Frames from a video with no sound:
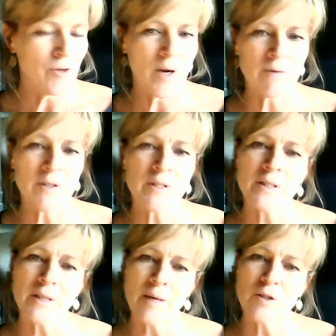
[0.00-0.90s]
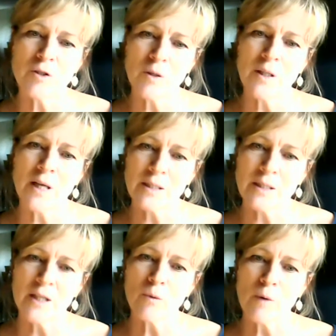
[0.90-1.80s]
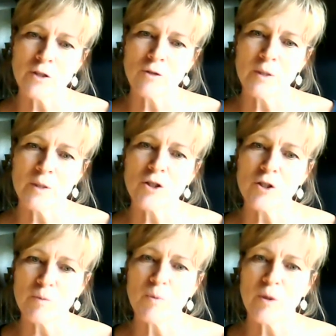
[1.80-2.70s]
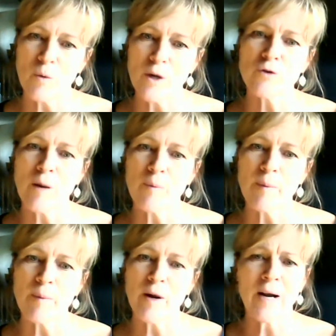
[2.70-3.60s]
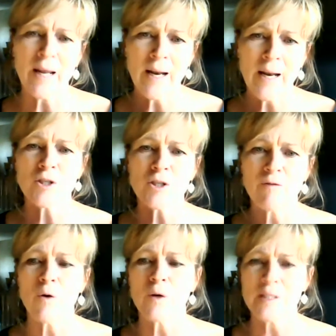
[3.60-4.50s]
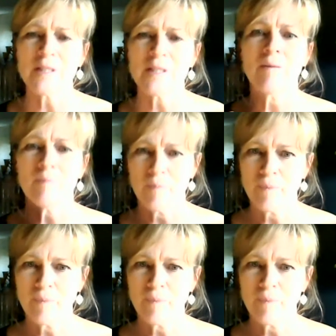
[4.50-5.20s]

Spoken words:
ever since I've been doing that daily regimen, just putting 1 drop on my heart and actually focusing on